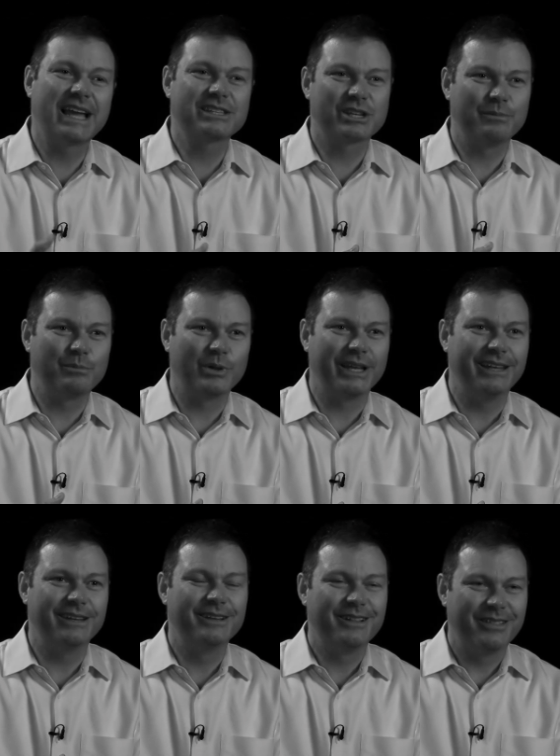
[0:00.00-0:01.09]
that's complete,
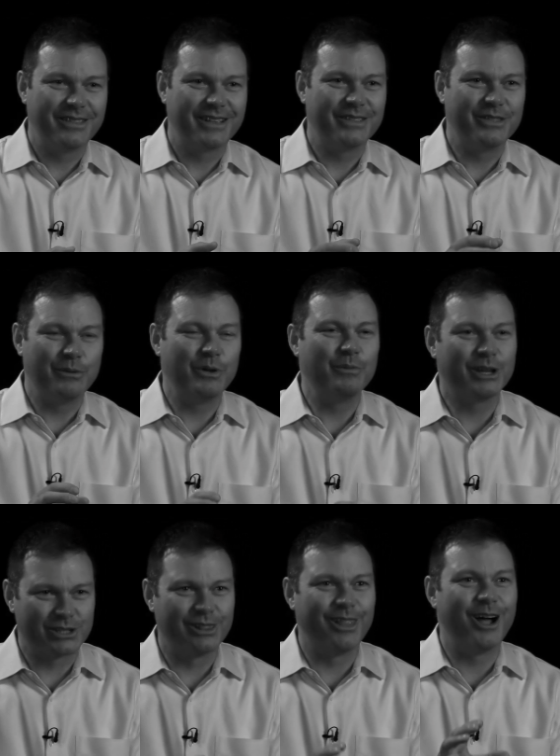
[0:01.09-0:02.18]
then we
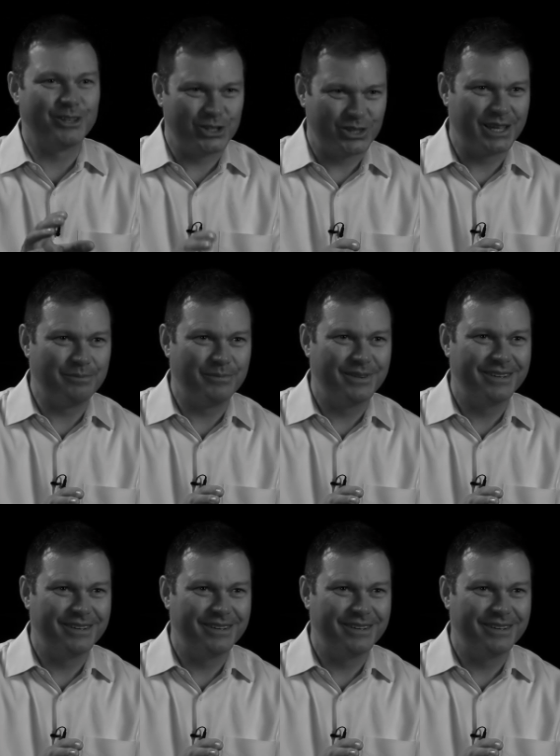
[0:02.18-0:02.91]
must launch them.